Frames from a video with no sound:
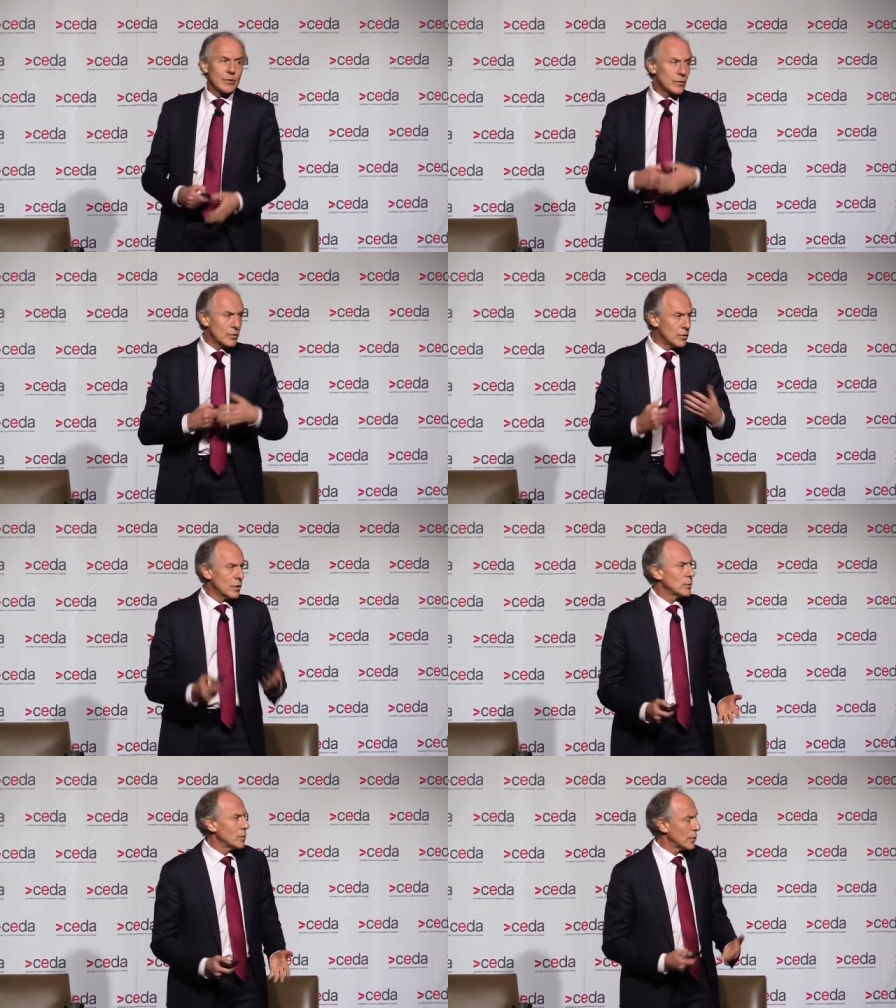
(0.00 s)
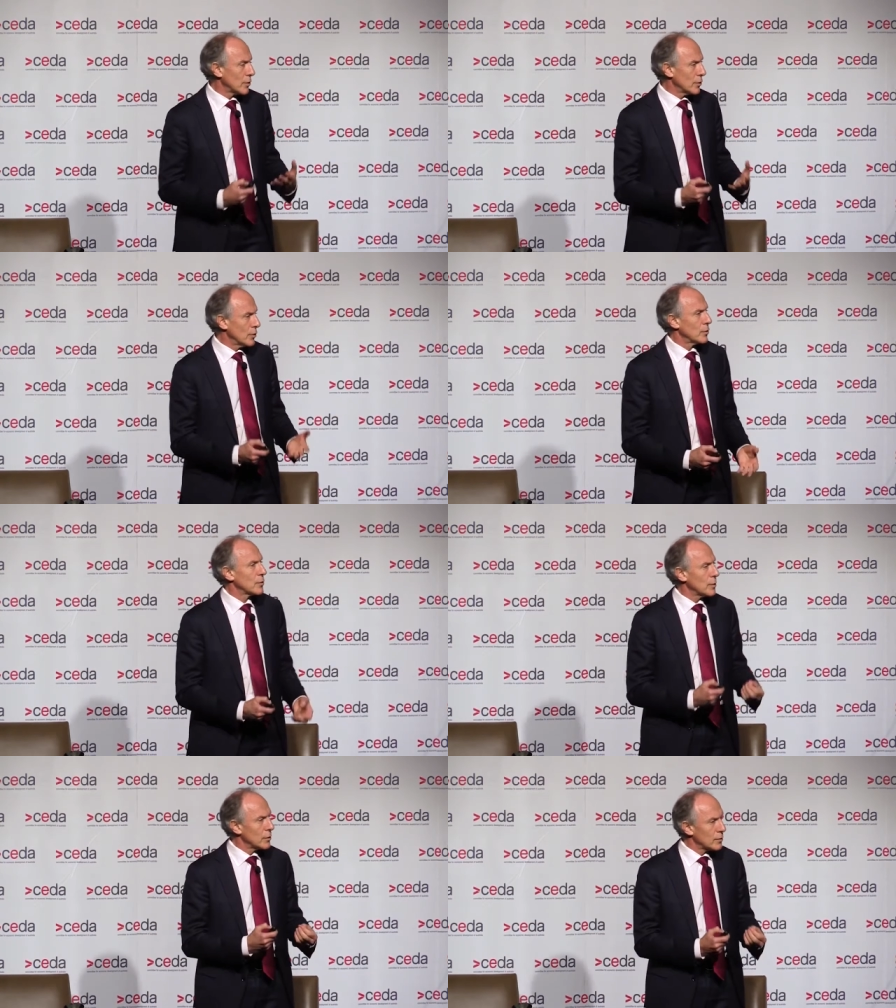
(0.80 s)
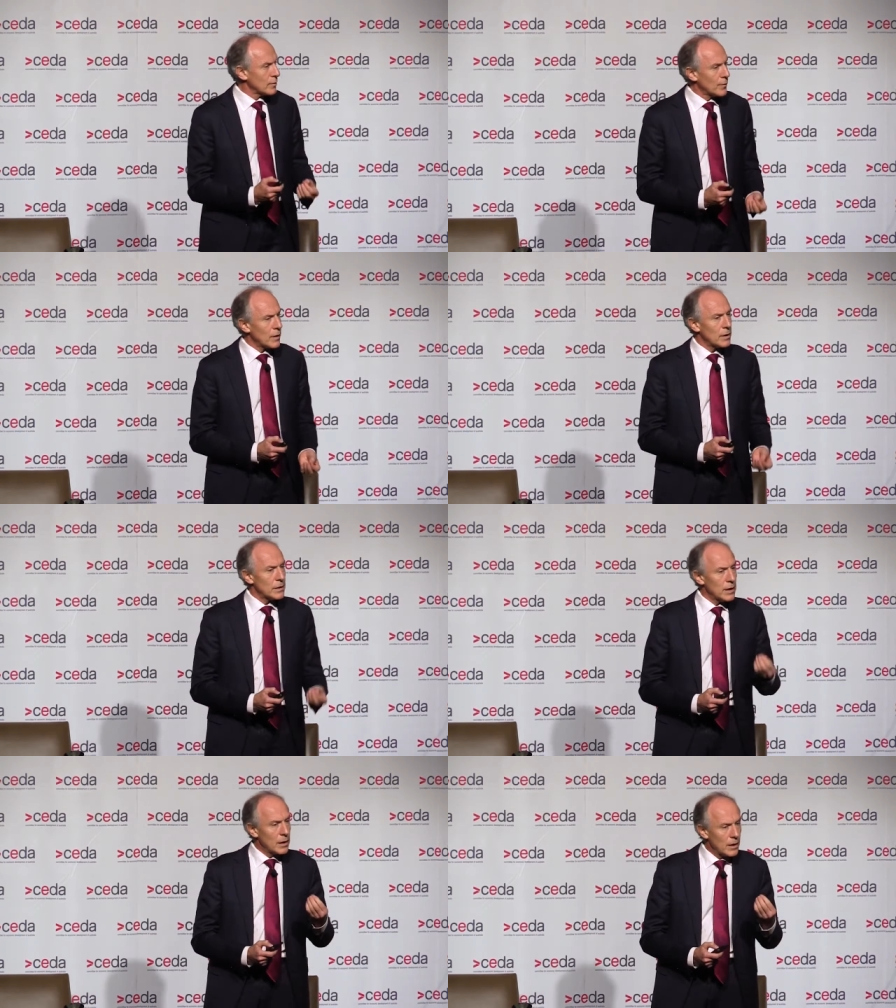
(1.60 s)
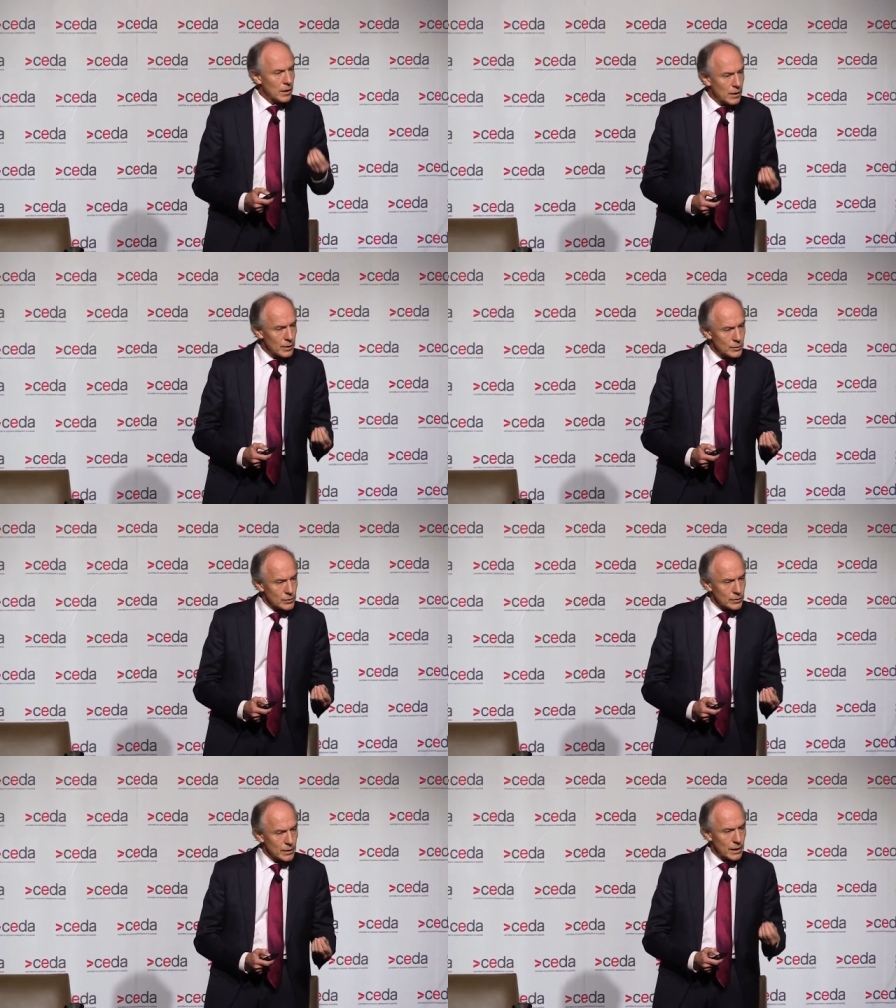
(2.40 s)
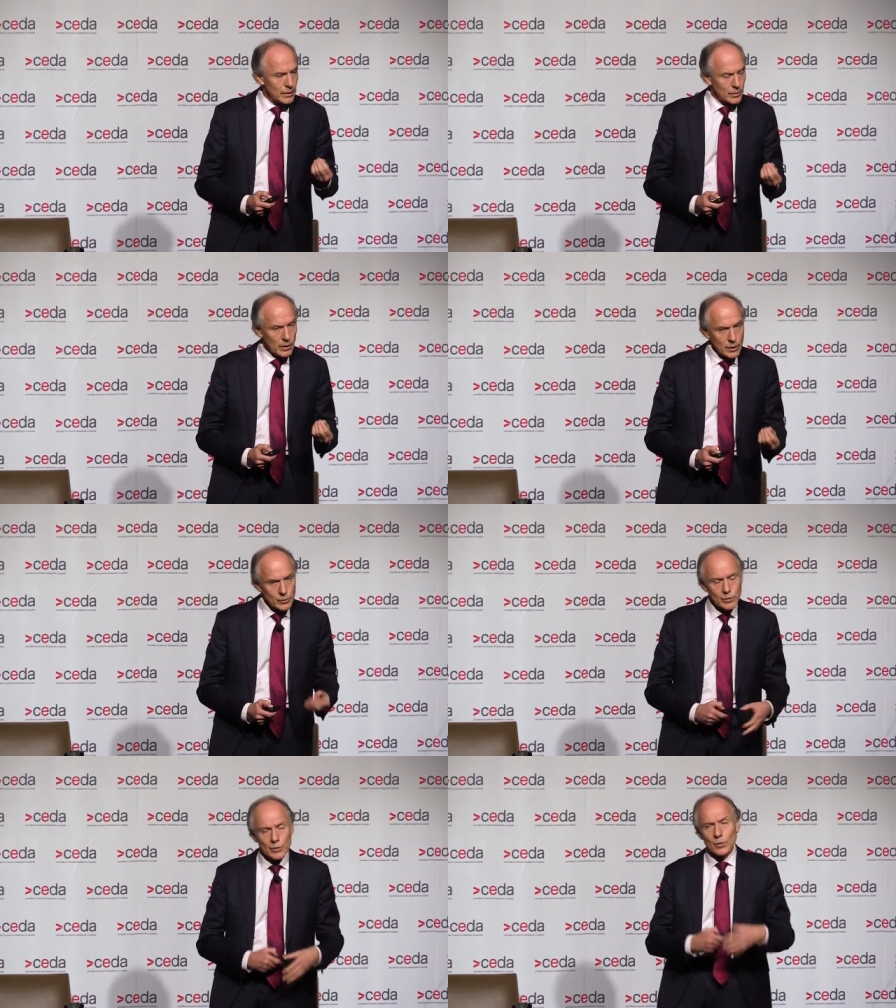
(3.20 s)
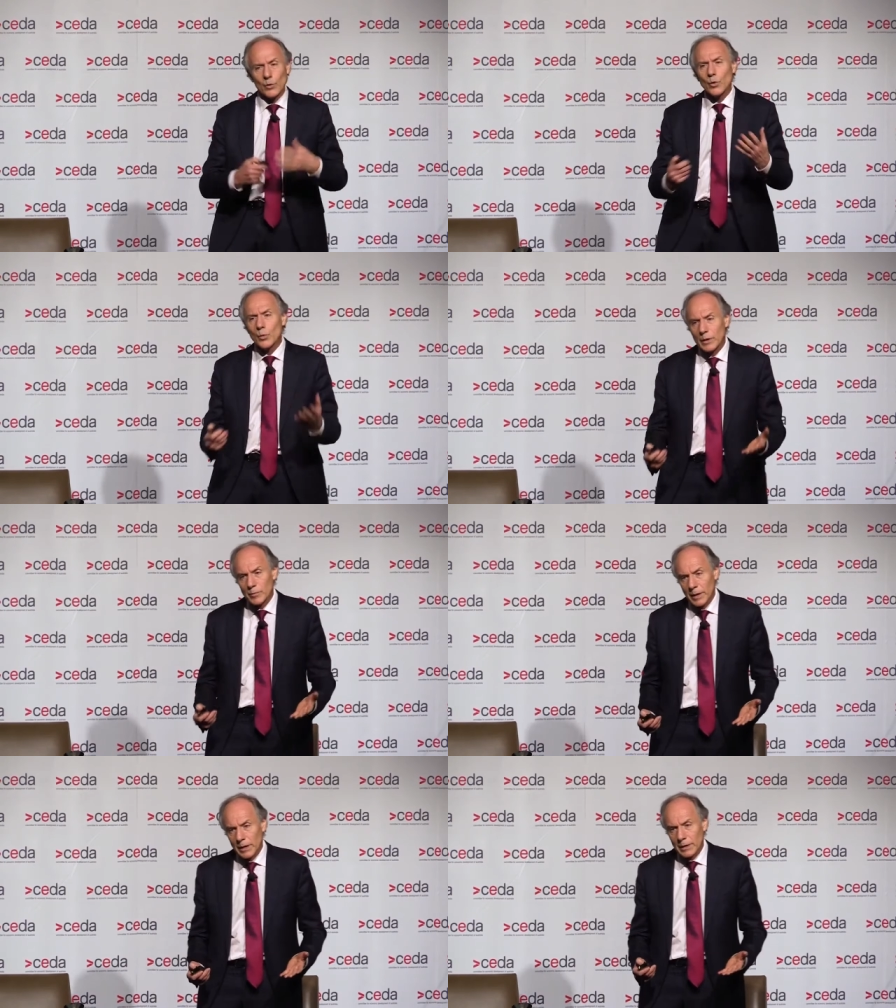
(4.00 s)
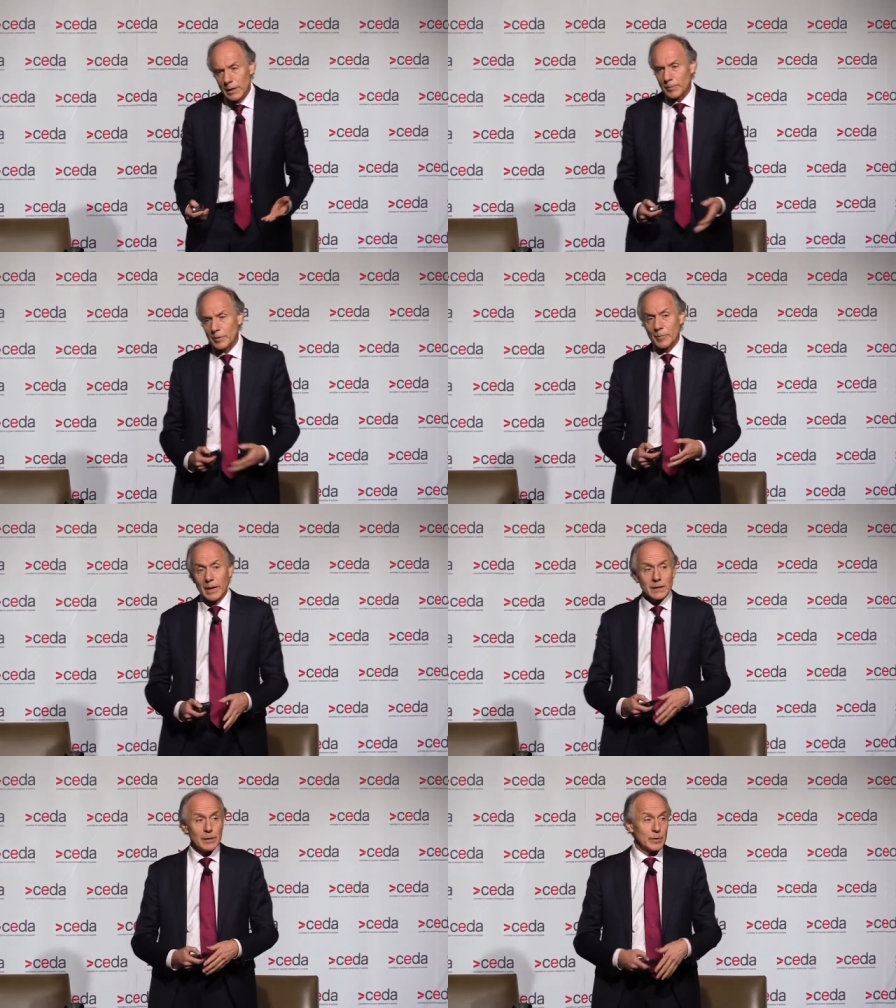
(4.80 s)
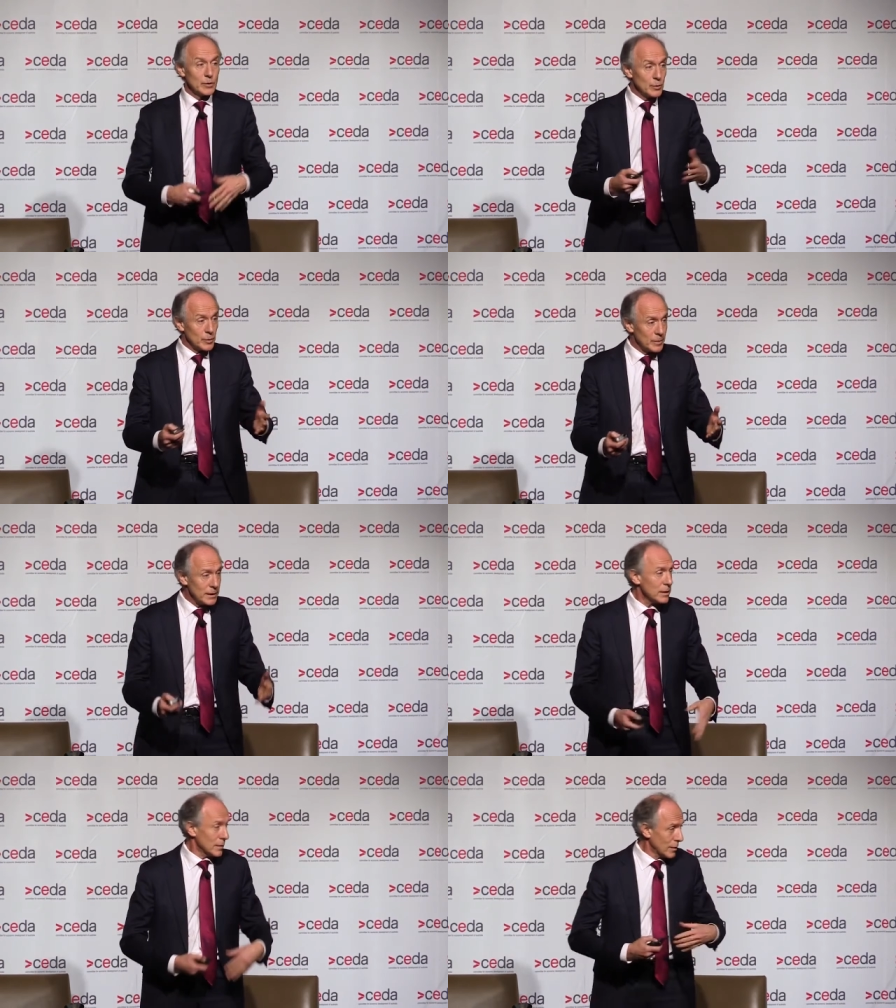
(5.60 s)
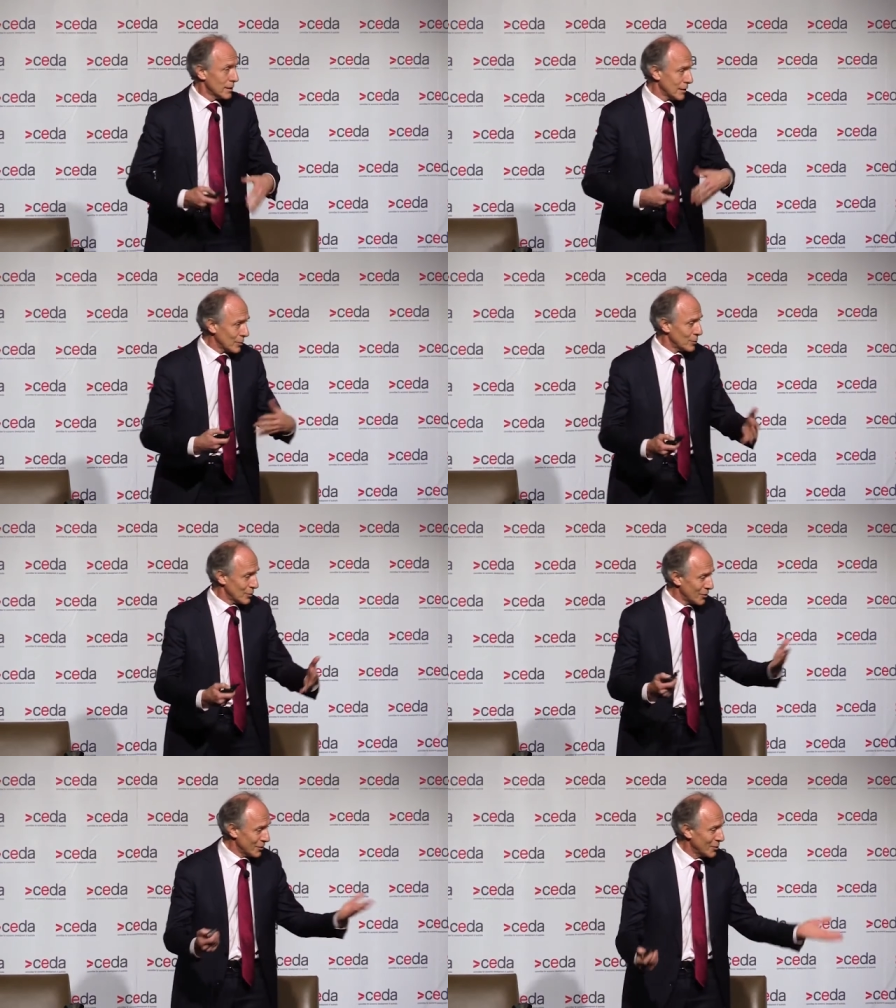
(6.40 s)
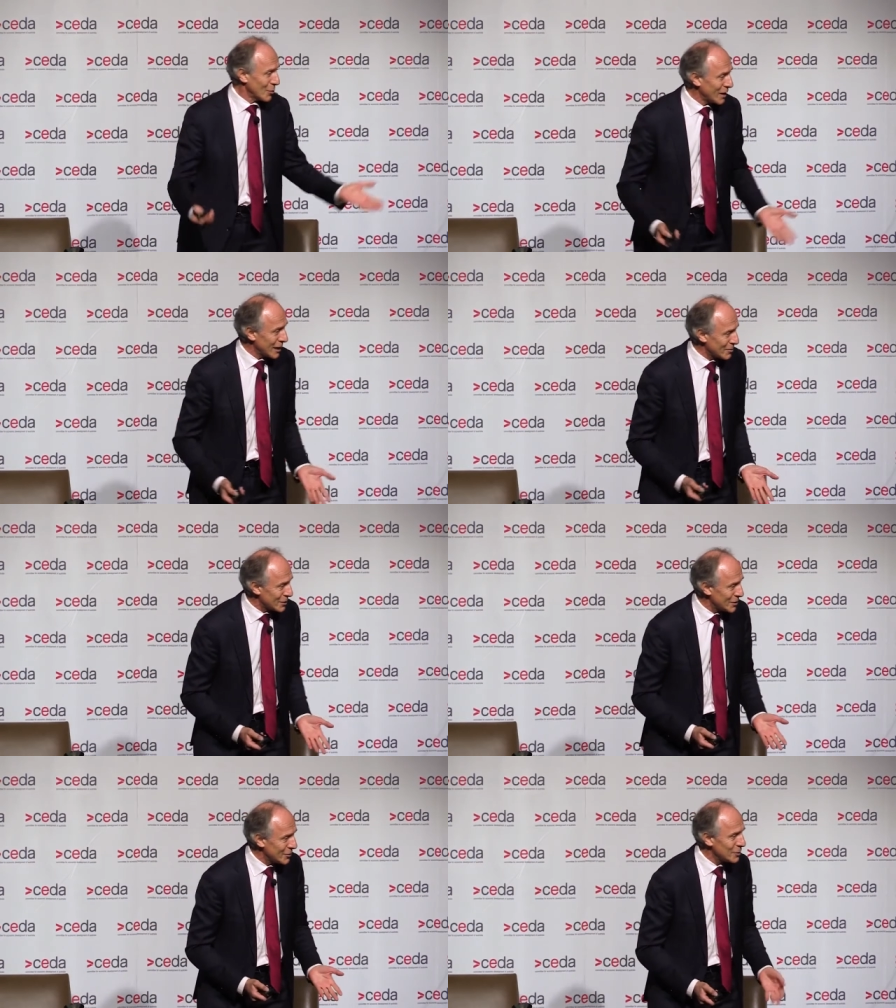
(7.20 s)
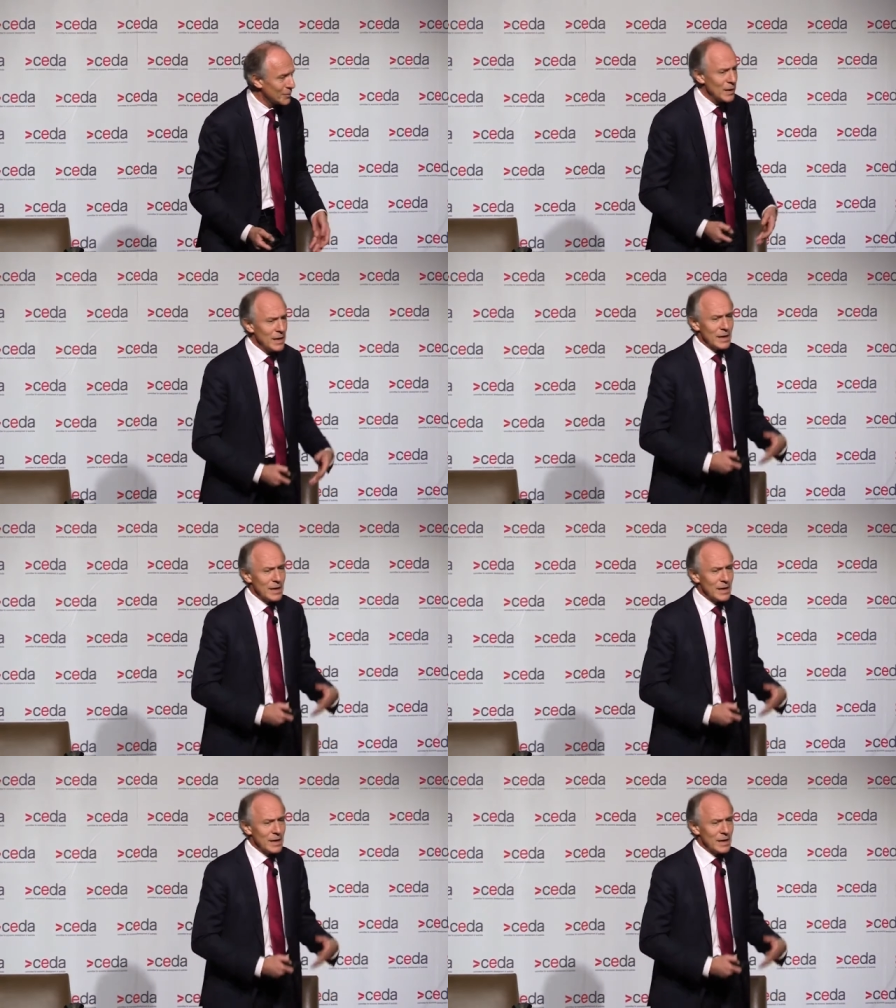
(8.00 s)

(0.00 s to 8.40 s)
There is nowhere on Earth where you can find hydrogen as hydrogen. It's always bound up. It's bound up in you and me, in other words, in organic material,